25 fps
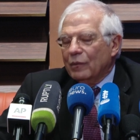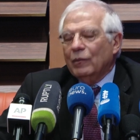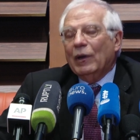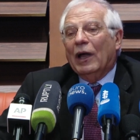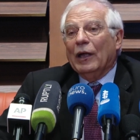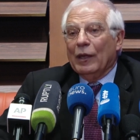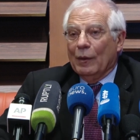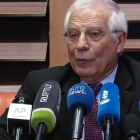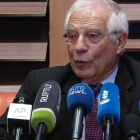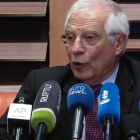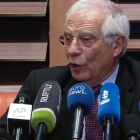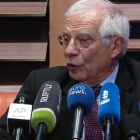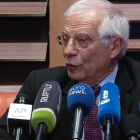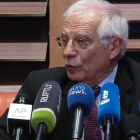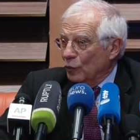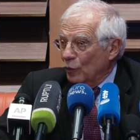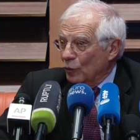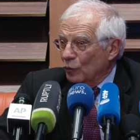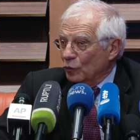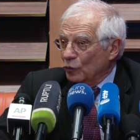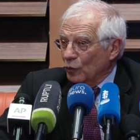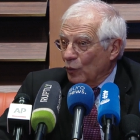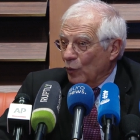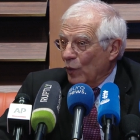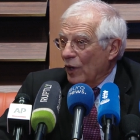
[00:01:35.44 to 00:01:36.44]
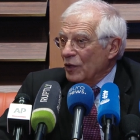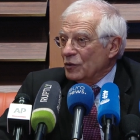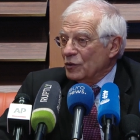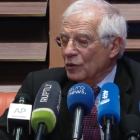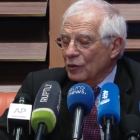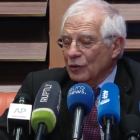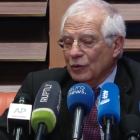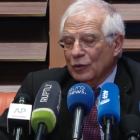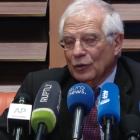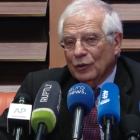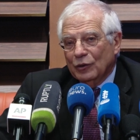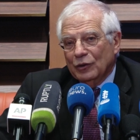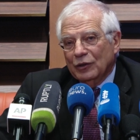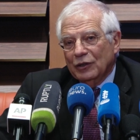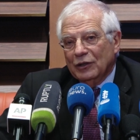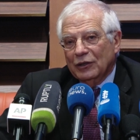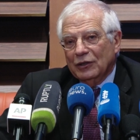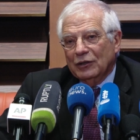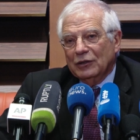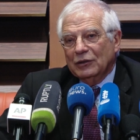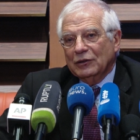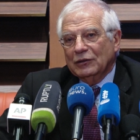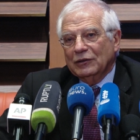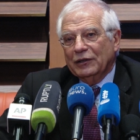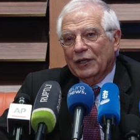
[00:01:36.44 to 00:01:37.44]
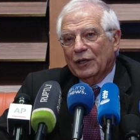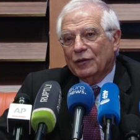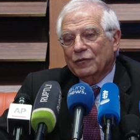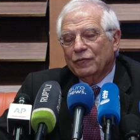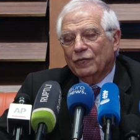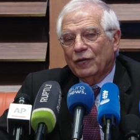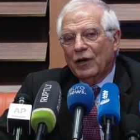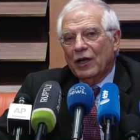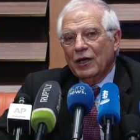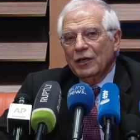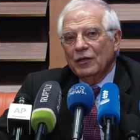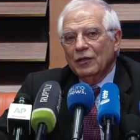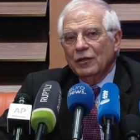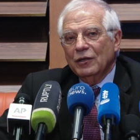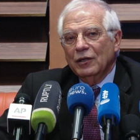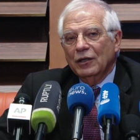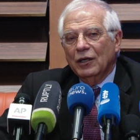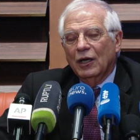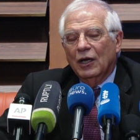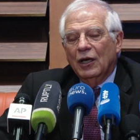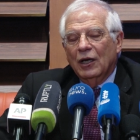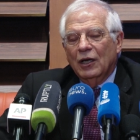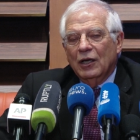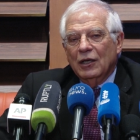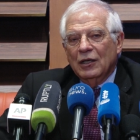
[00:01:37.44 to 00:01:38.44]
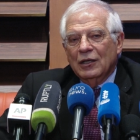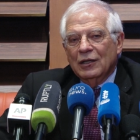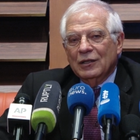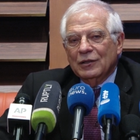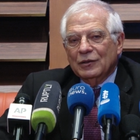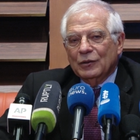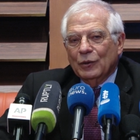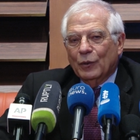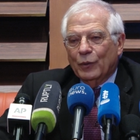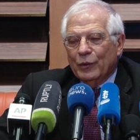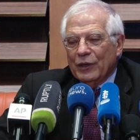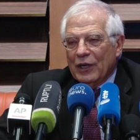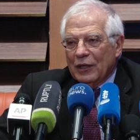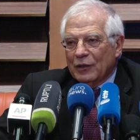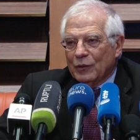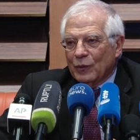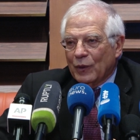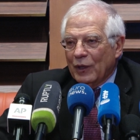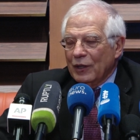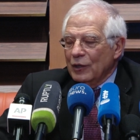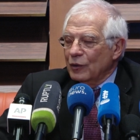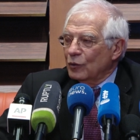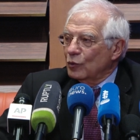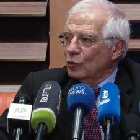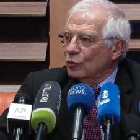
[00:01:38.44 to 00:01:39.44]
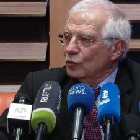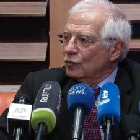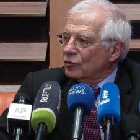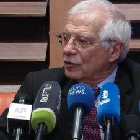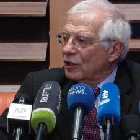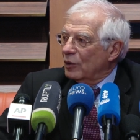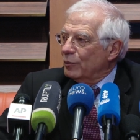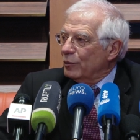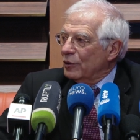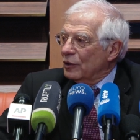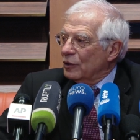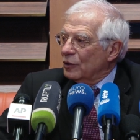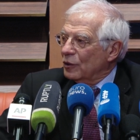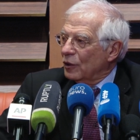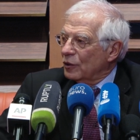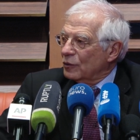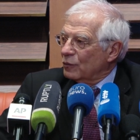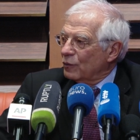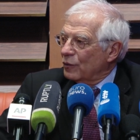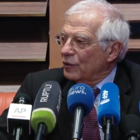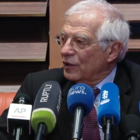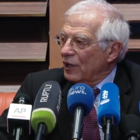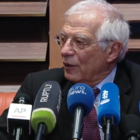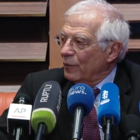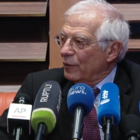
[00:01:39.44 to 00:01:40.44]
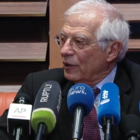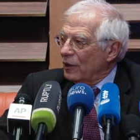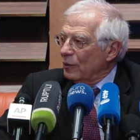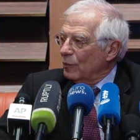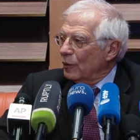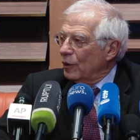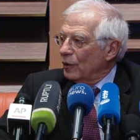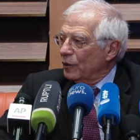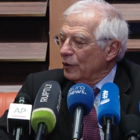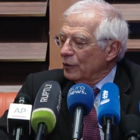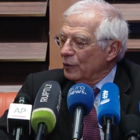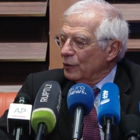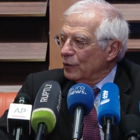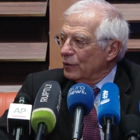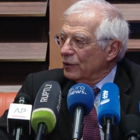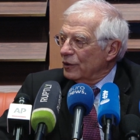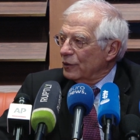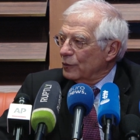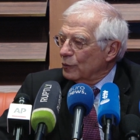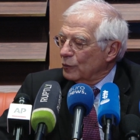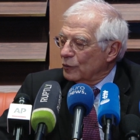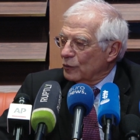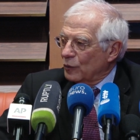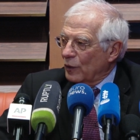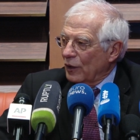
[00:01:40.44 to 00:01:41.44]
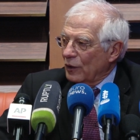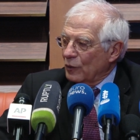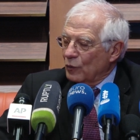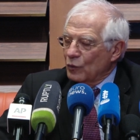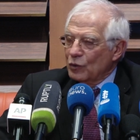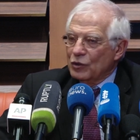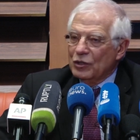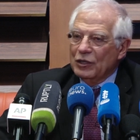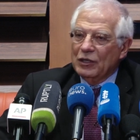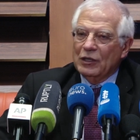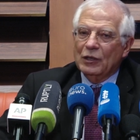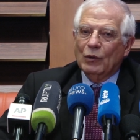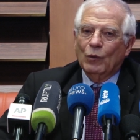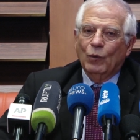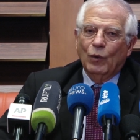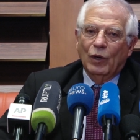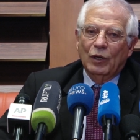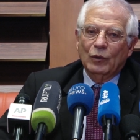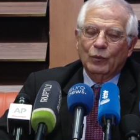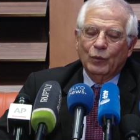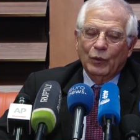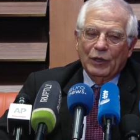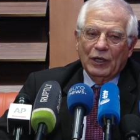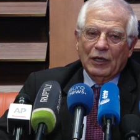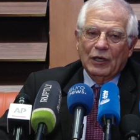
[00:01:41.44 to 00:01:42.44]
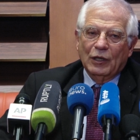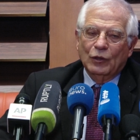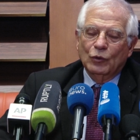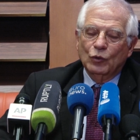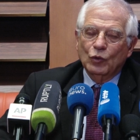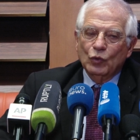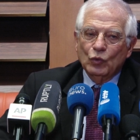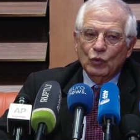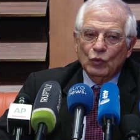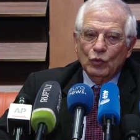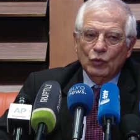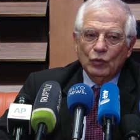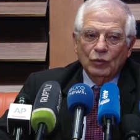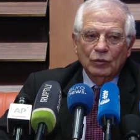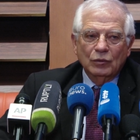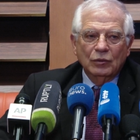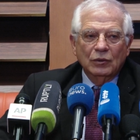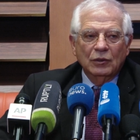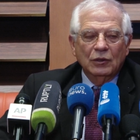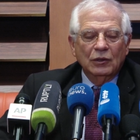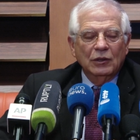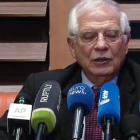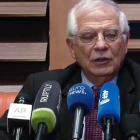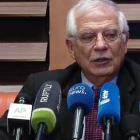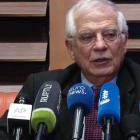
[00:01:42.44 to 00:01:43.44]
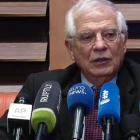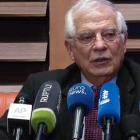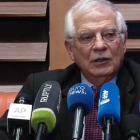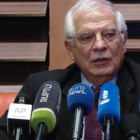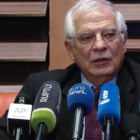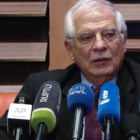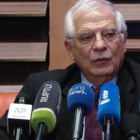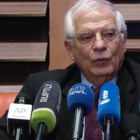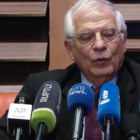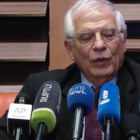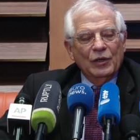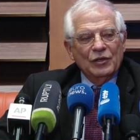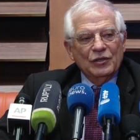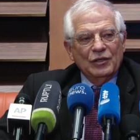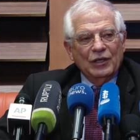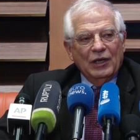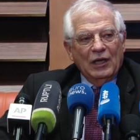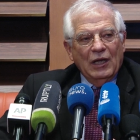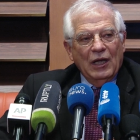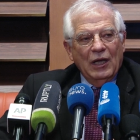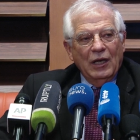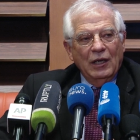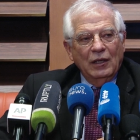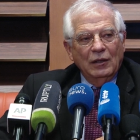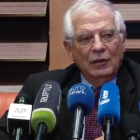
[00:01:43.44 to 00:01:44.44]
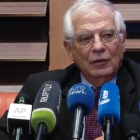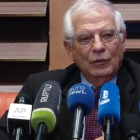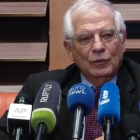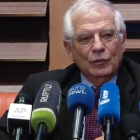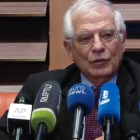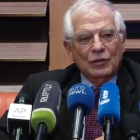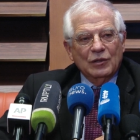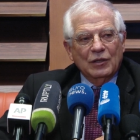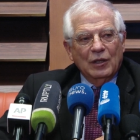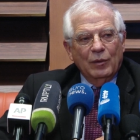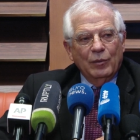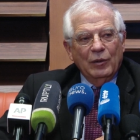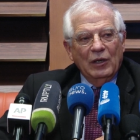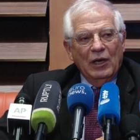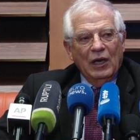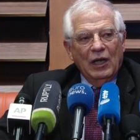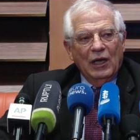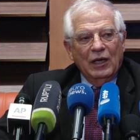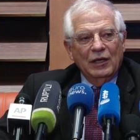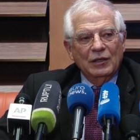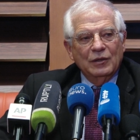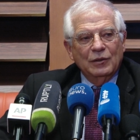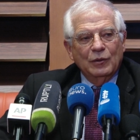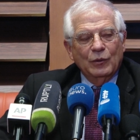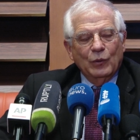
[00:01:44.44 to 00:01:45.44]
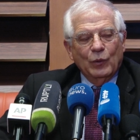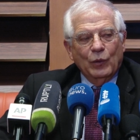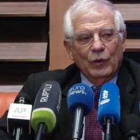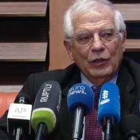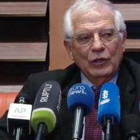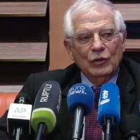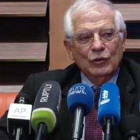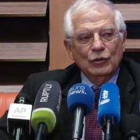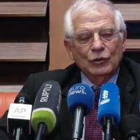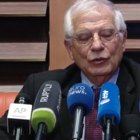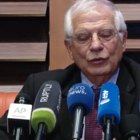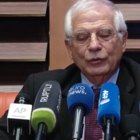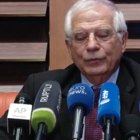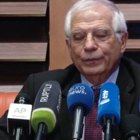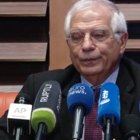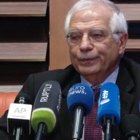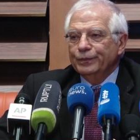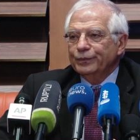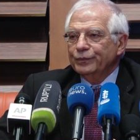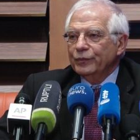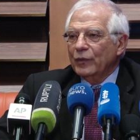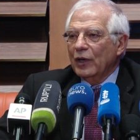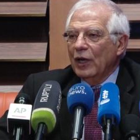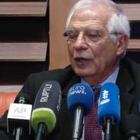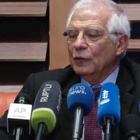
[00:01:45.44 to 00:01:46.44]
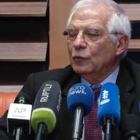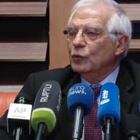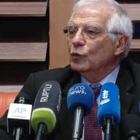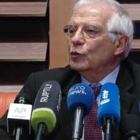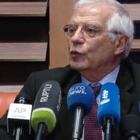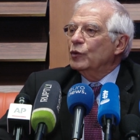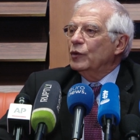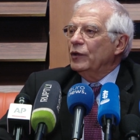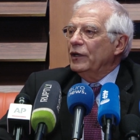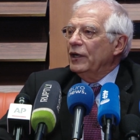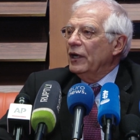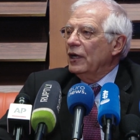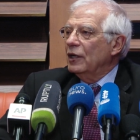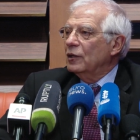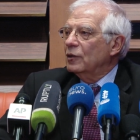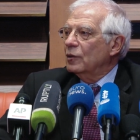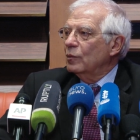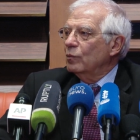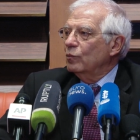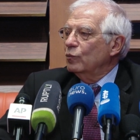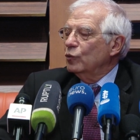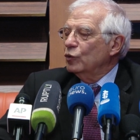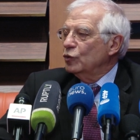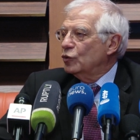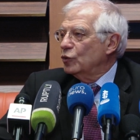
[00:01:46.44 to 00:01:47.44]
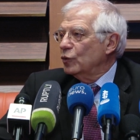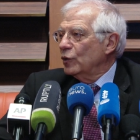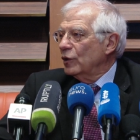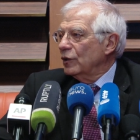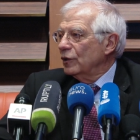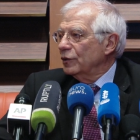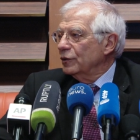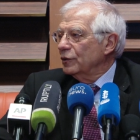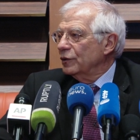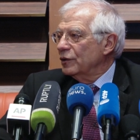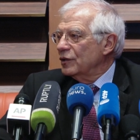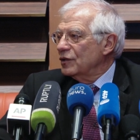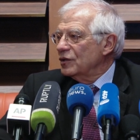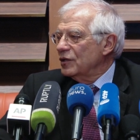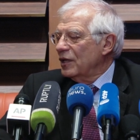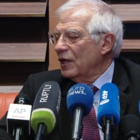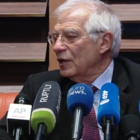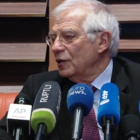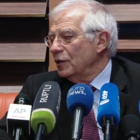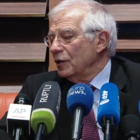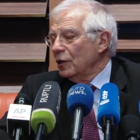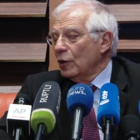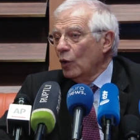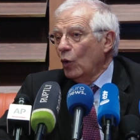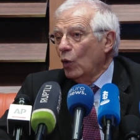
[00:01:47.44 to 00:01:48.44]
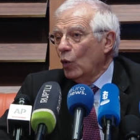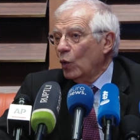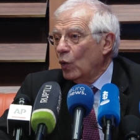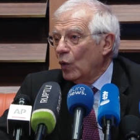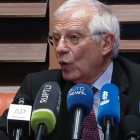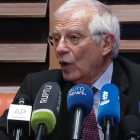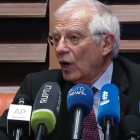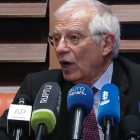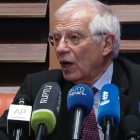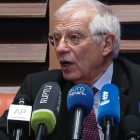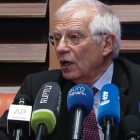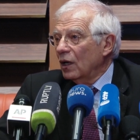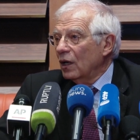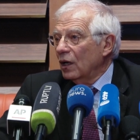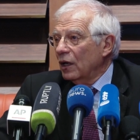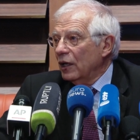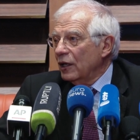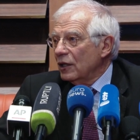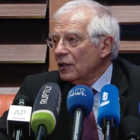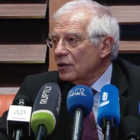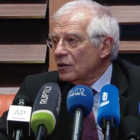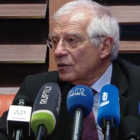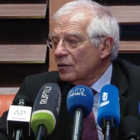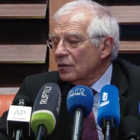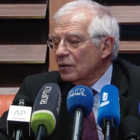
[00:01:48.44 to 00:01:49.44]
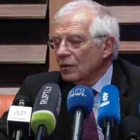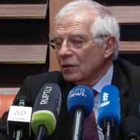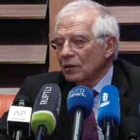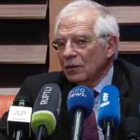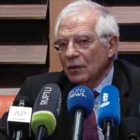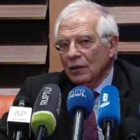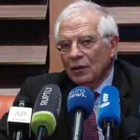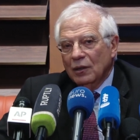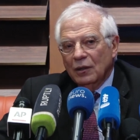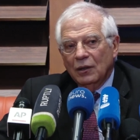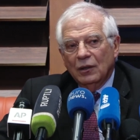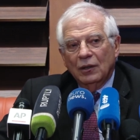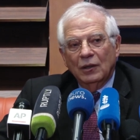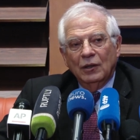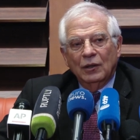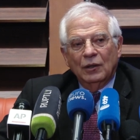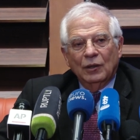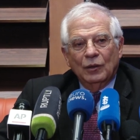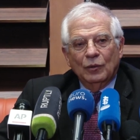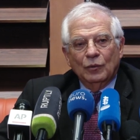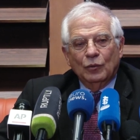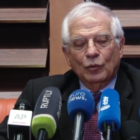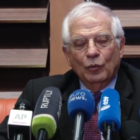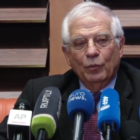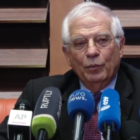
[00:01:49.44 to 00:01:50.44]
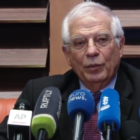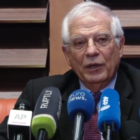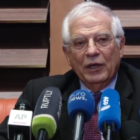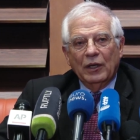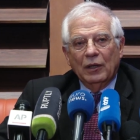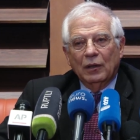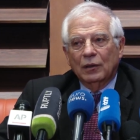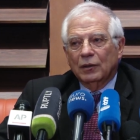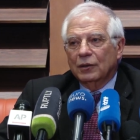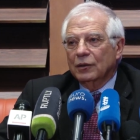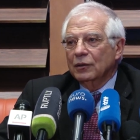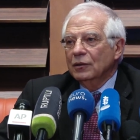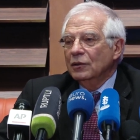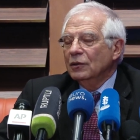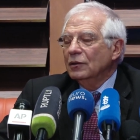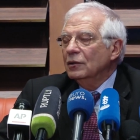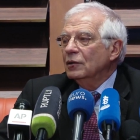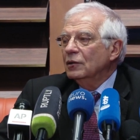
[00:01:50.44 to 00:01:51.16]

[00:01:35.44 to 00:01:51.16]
I am going to go to Washington next Friday. So we are trying to keep in touch with everybody in order to try to see what we can do, once again, to stabilize the region and to create mutual understanding, or at least to build